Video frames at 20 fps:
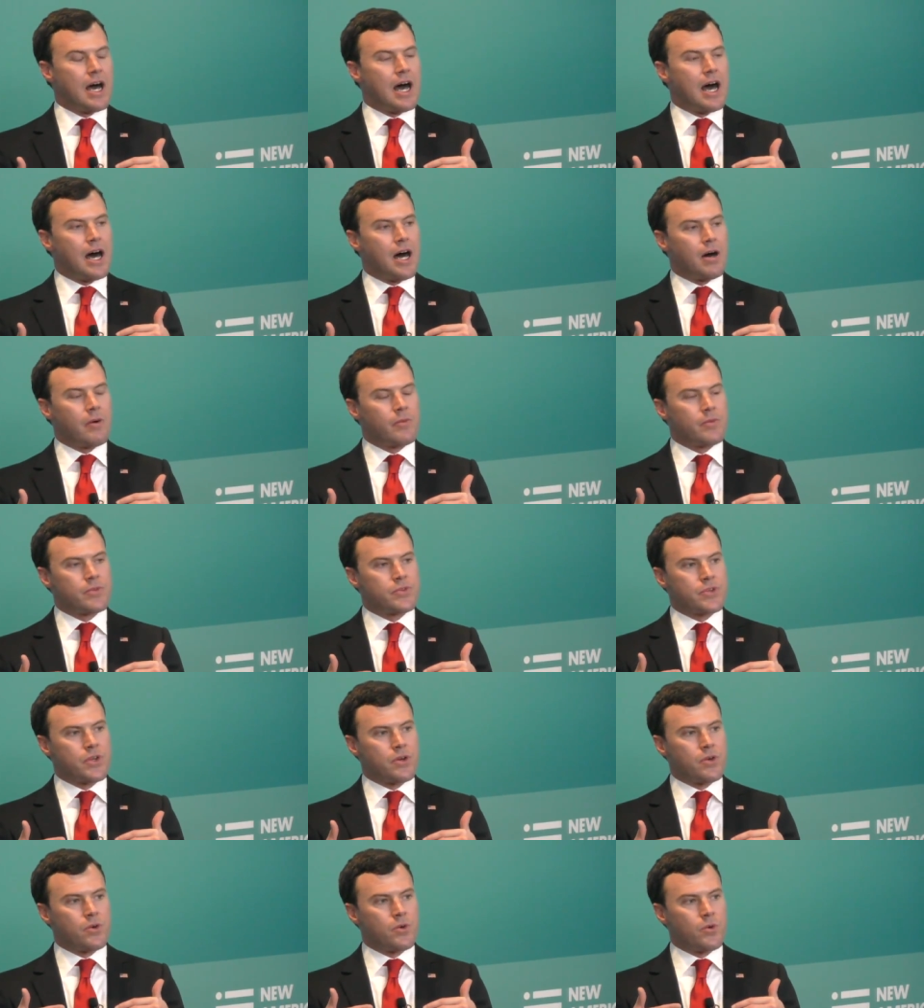Um,
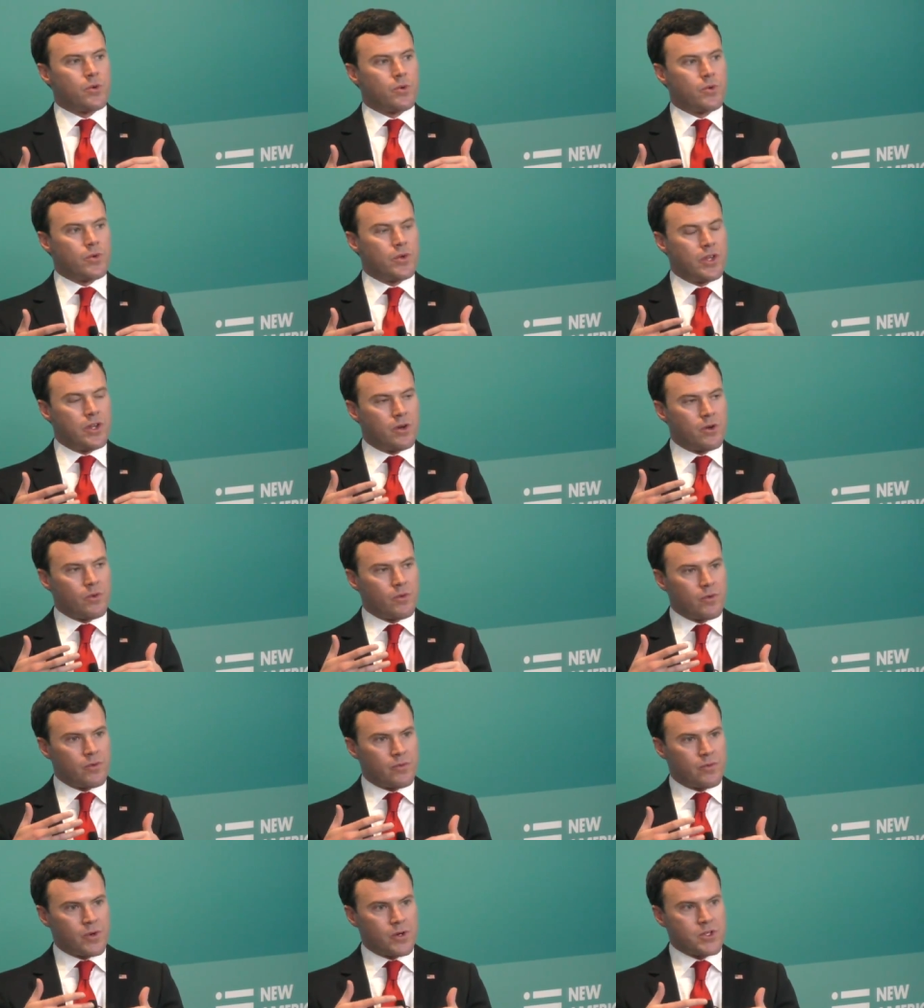so, you know,
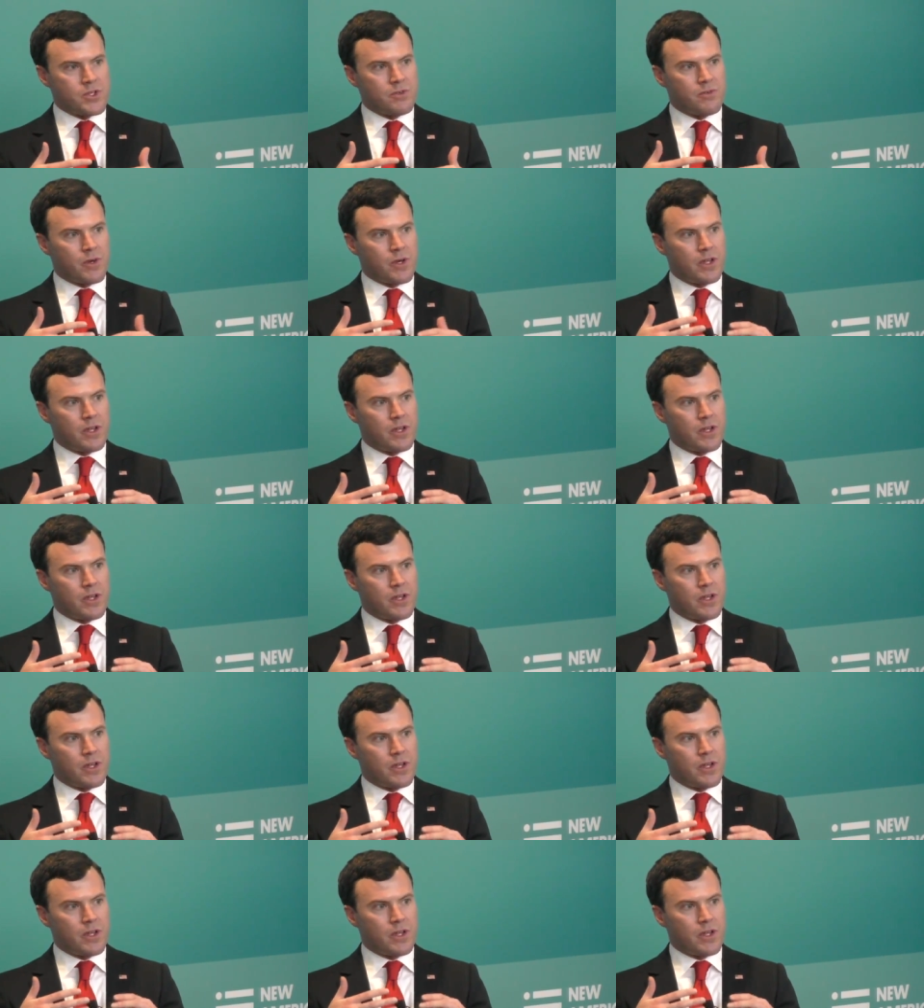first of